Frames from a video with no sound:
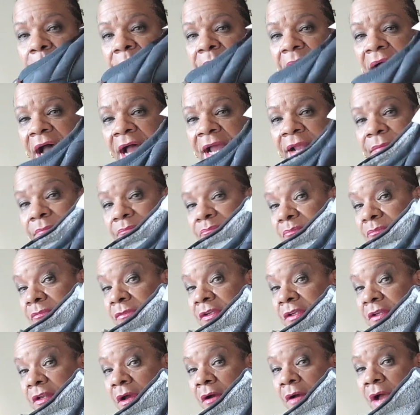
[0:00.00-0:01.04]
but
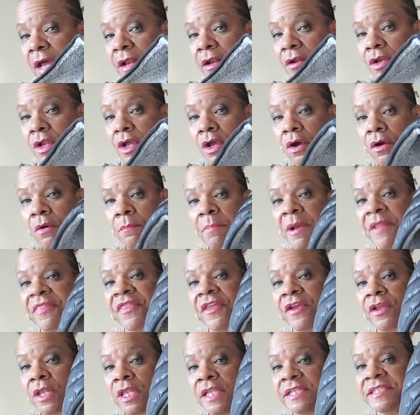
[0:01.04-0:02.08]
you know, I don't know.
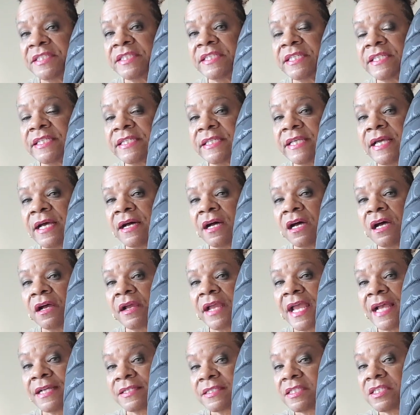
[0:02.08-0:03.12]
But they're listed
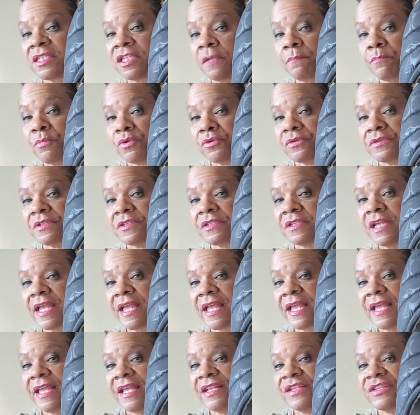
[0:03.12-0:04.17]
as slippers.
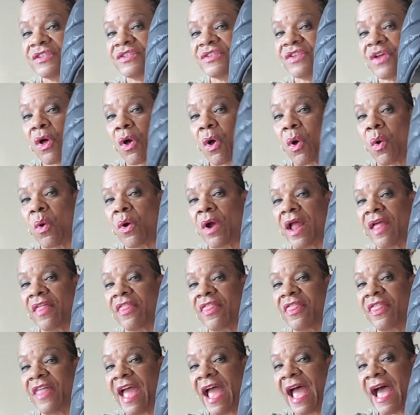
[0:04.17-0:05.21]
So
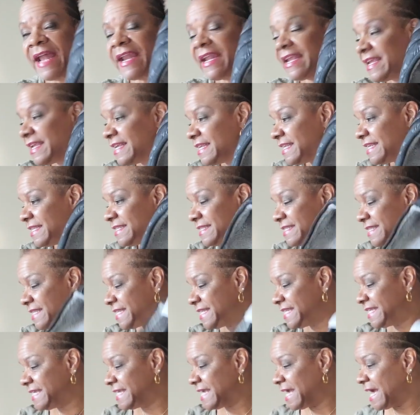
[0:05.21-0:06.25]
that is
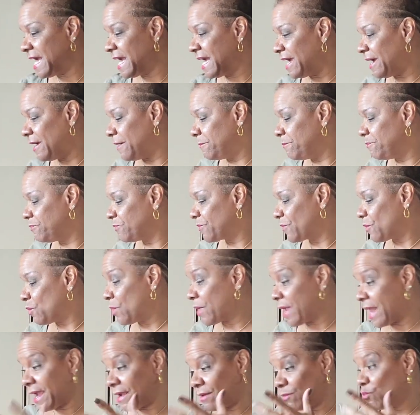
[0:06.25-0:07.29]
the
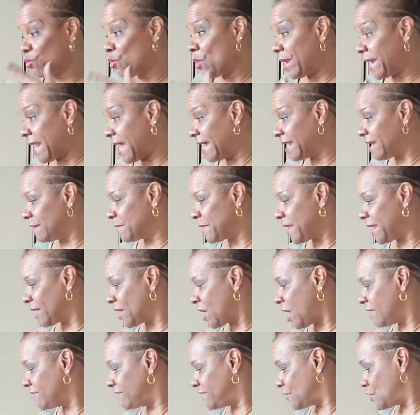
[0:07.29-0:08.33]
one item that I
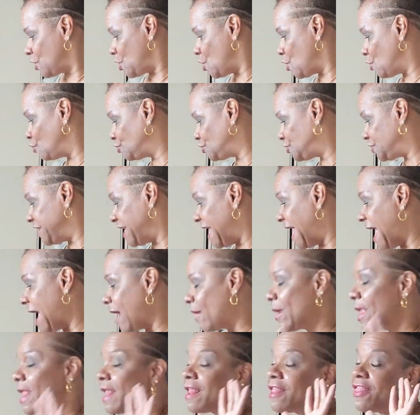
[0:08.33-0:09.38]
got for Coach.
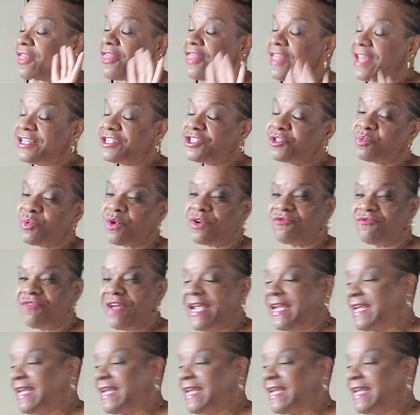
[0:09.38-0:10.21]
Now, this one